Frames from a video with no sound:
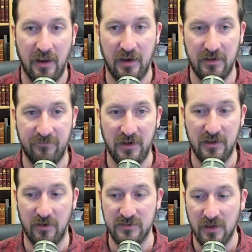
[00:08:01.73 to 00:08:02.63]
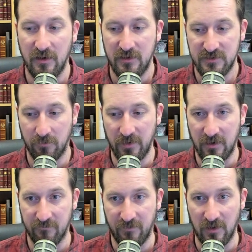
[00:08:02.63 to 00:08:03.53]
any videos so we
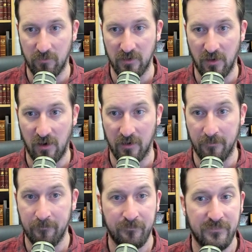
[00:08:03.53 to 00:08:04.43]
can follow along.